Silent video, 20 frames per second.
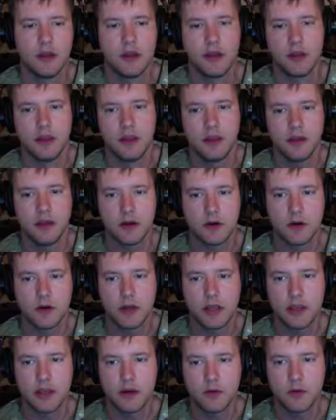
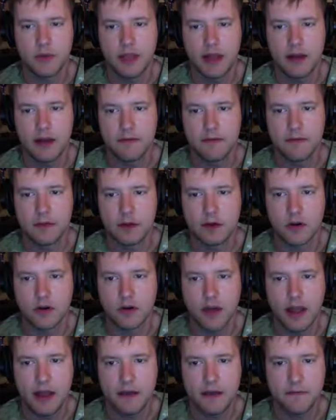here we have the
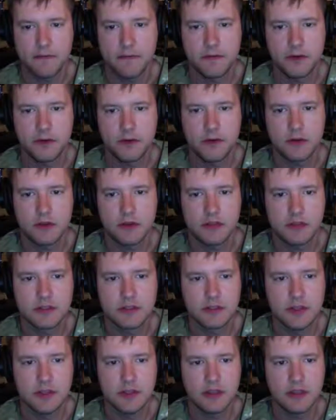graph, and you can
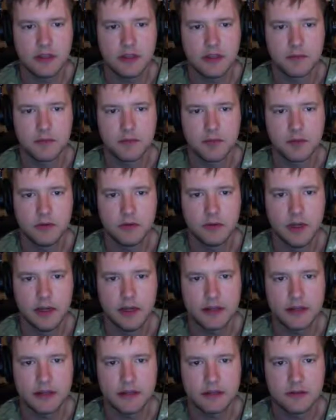see that the blue
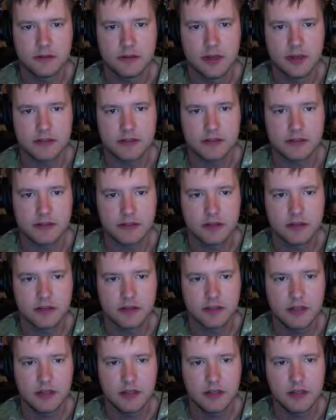line is
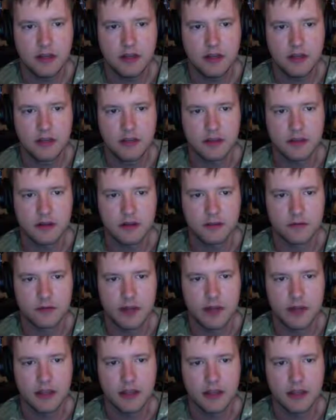2013, and the
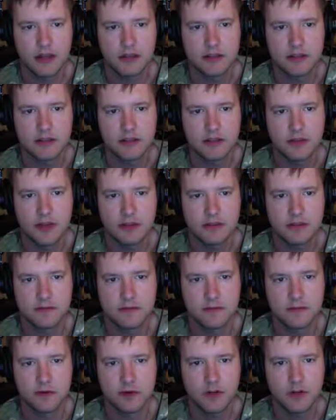red line is
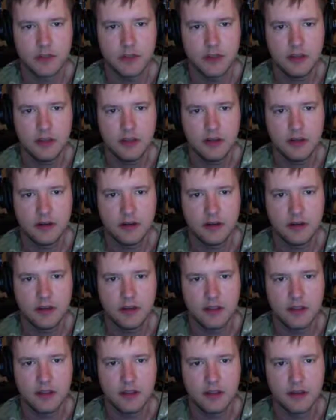2014,
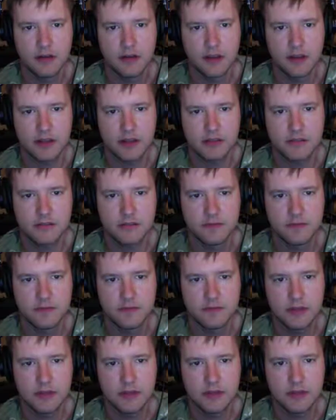and then
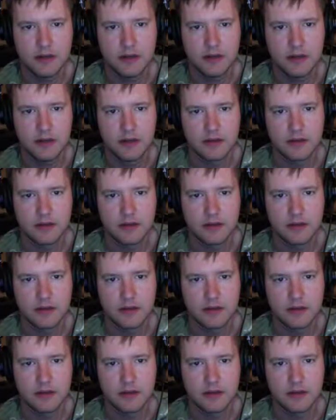2015